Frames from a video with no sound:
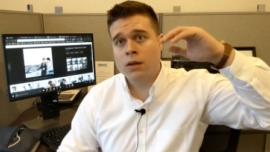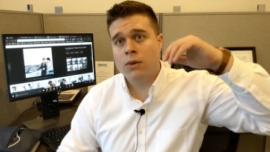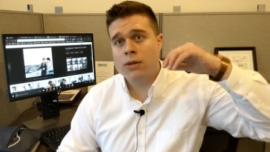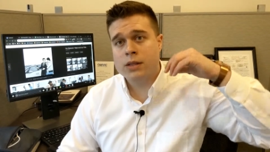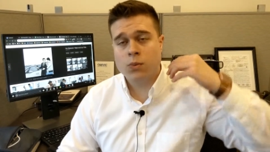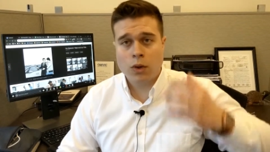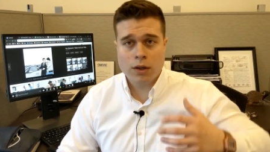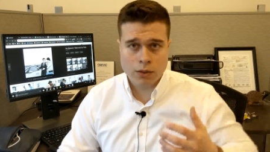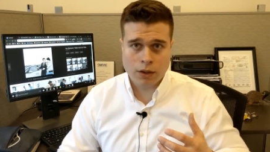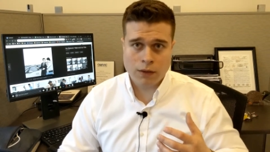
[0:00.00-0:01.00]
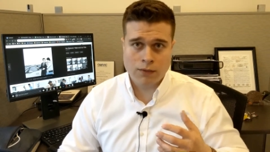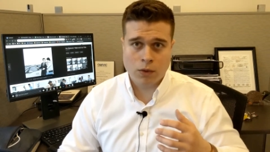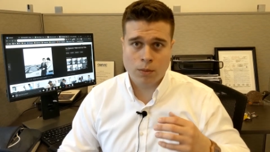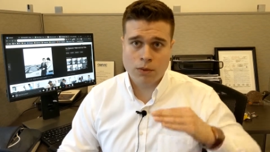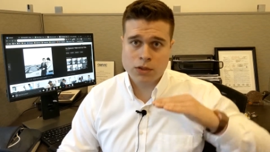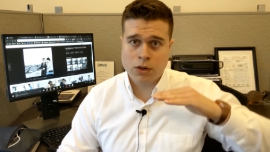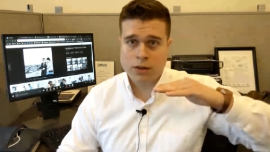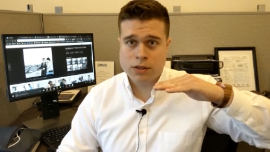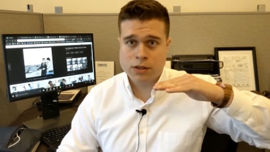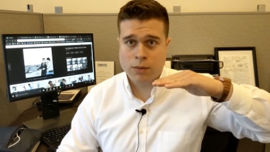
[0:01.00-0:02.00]
It's what you're looking for. Most
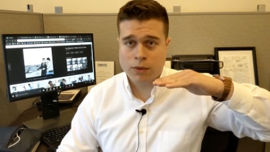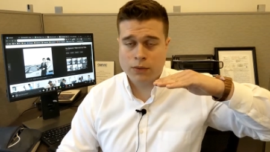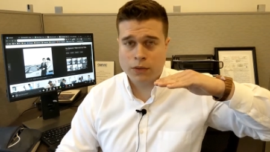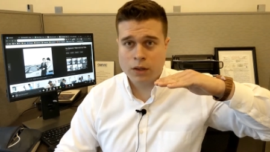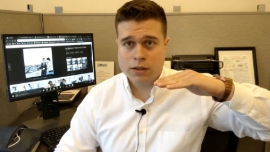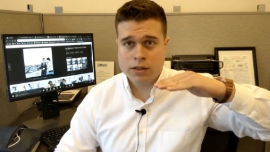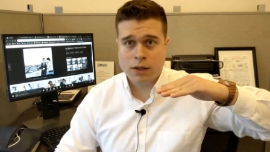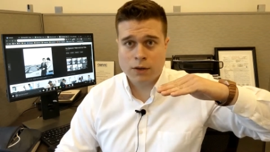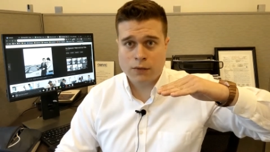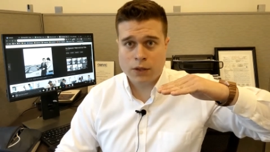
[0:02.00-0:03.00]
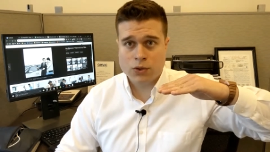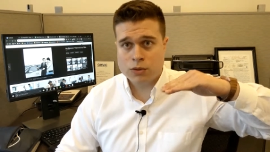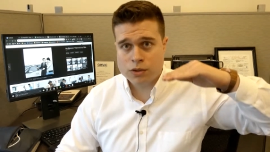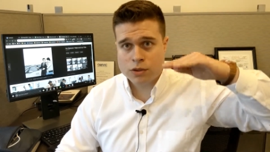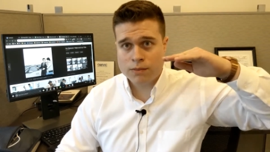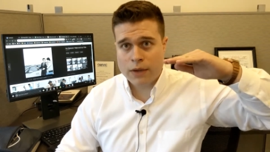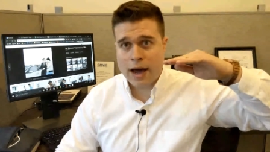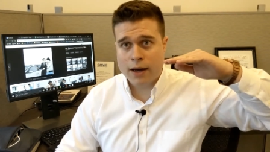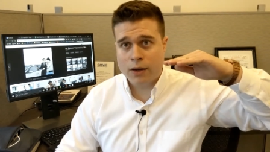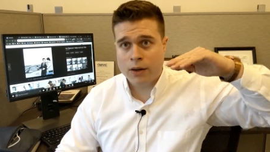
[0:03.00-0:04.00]
cars come with standard features,
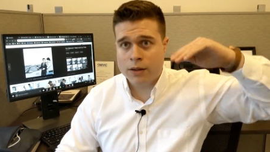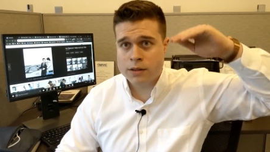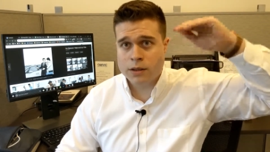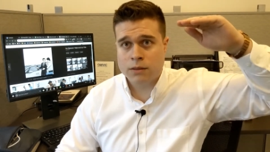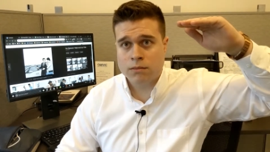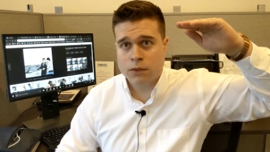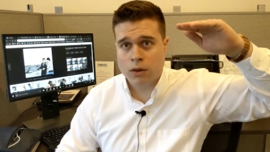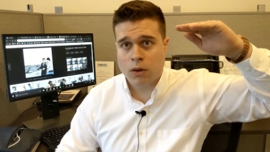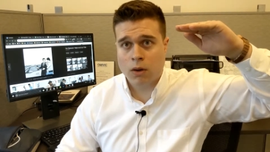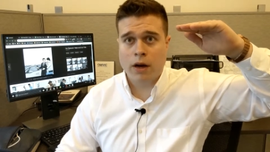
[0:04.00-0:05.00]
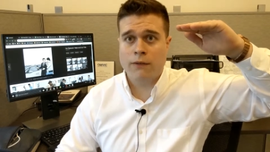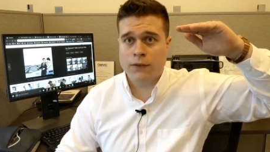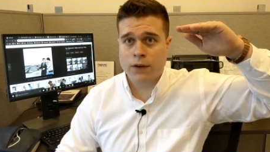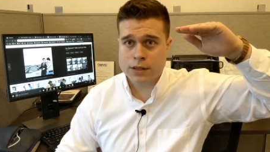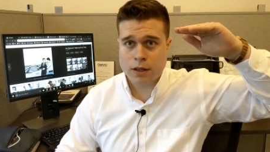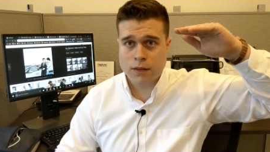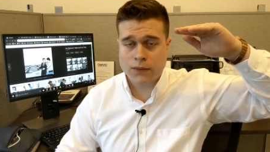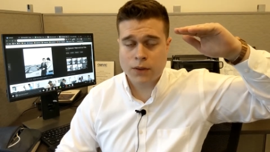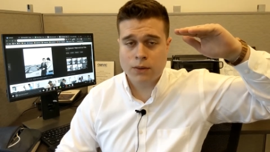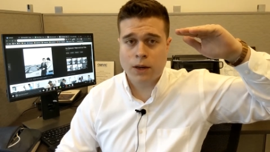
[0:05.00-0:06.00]
add-ons, and a lot of fun
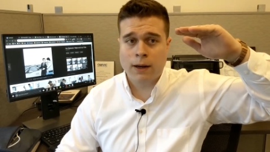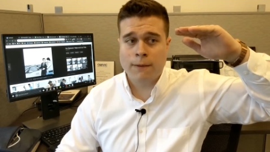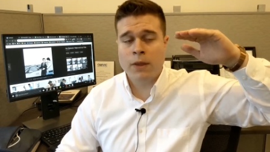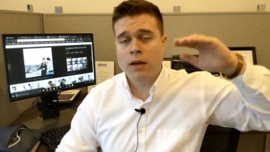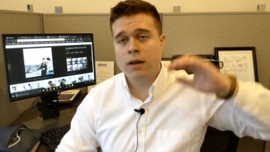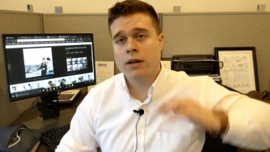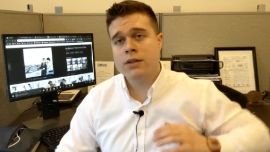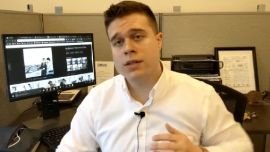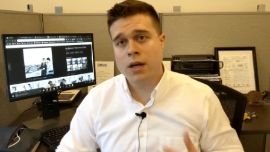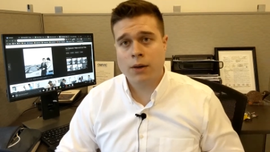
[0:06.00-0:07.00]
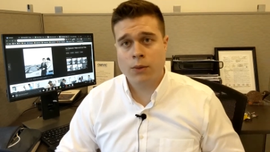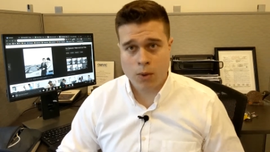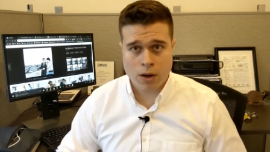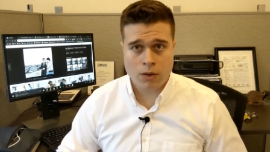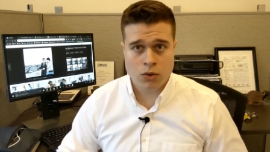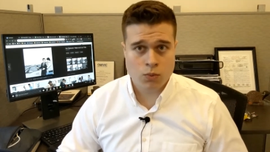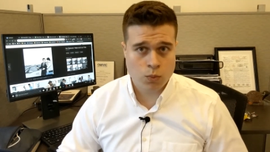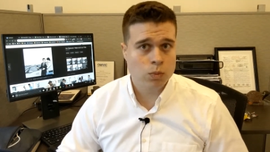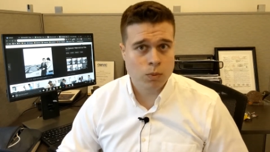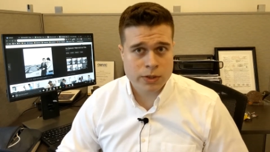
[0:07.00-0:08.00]
stuff, right? You got to decide where you
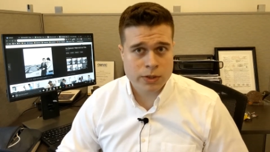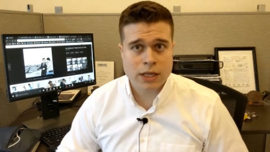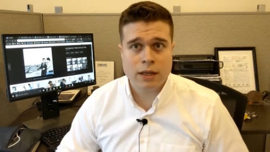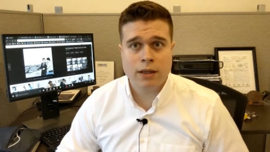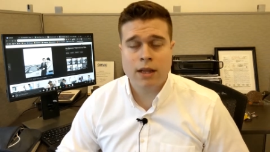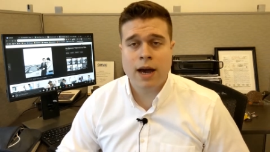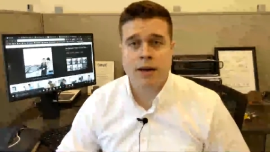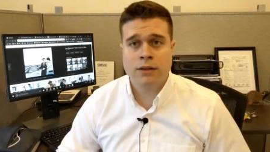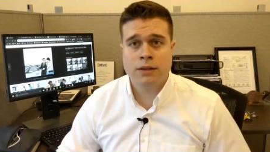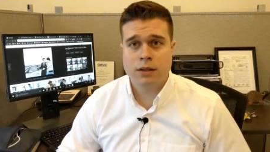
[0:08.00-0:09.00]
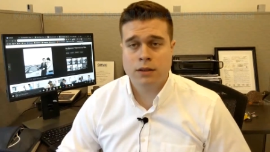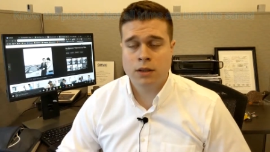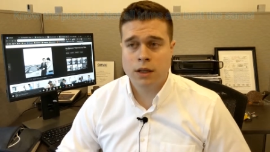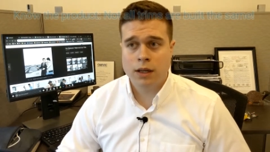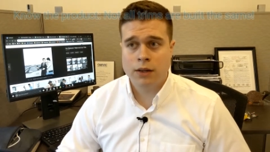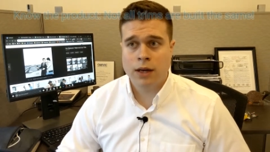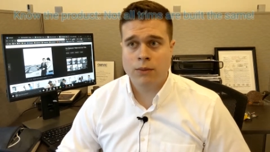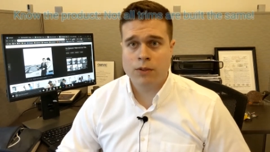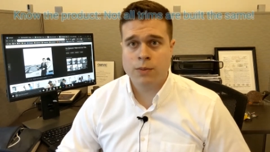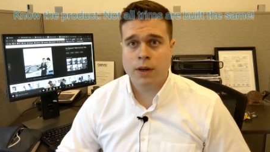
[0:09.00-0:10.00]
sit in
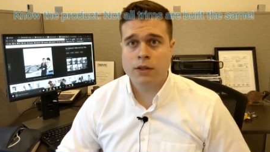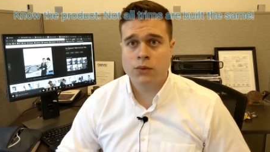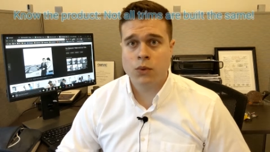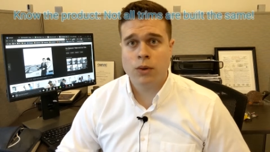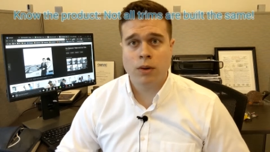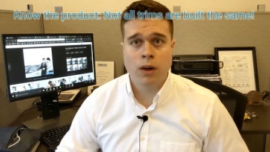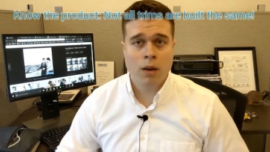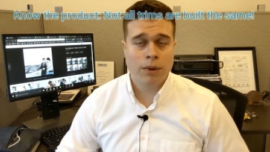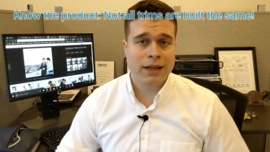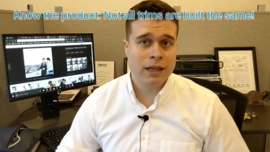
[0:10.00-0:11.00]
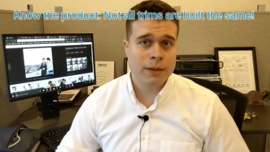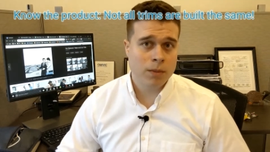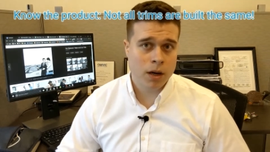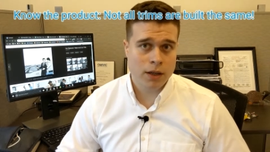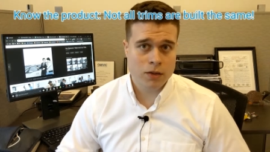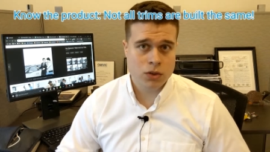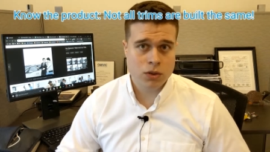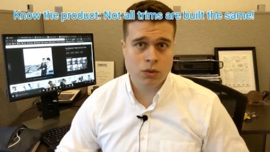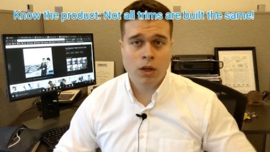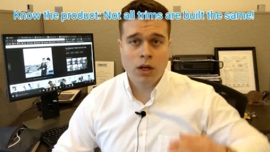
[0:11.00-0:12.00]
that respective order. But keep in mind
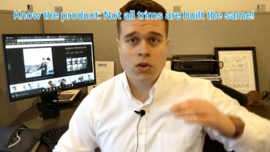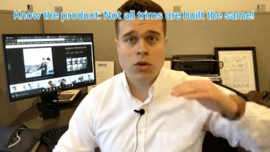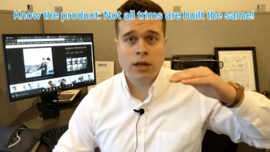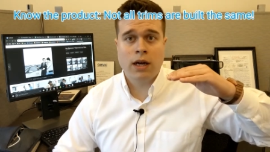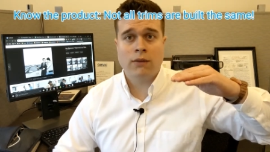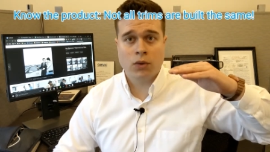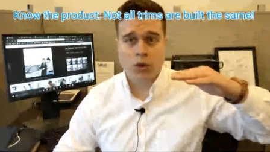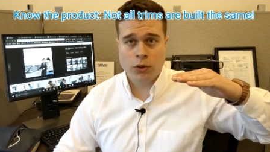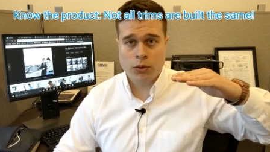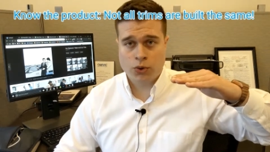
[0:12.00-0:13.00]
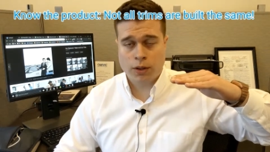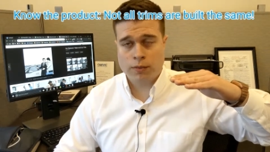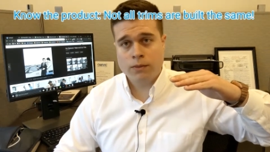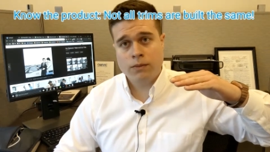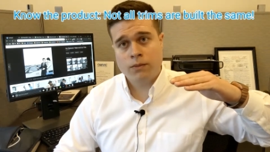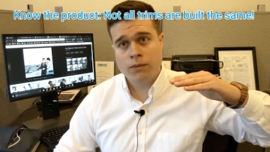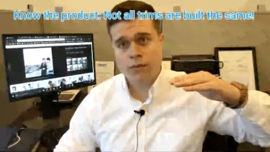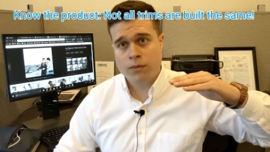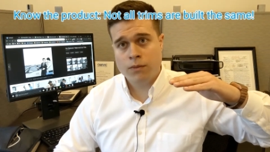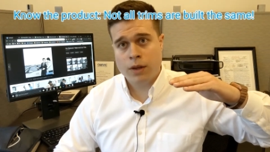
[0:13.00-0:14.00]
too, you could have a low trim
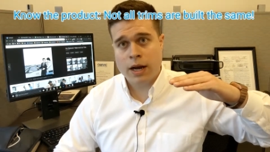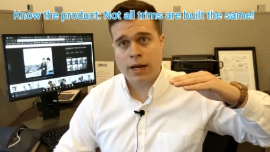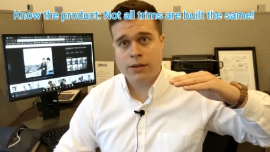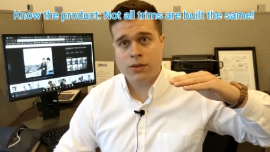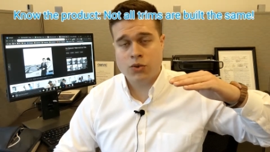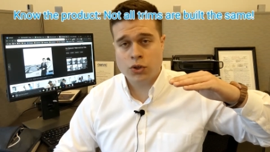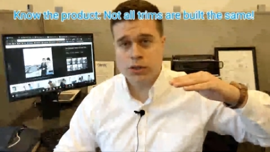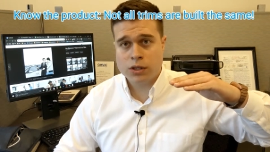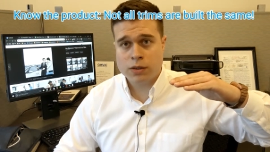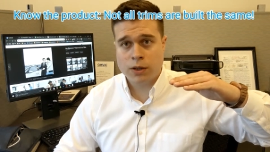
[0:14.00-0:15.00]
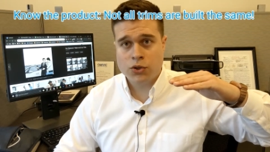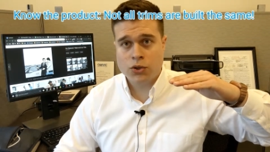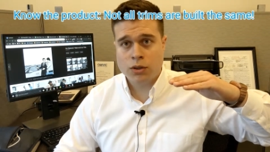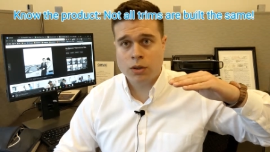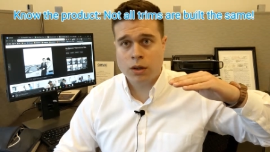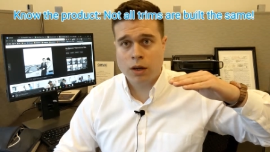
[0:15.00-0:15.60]
that has just as much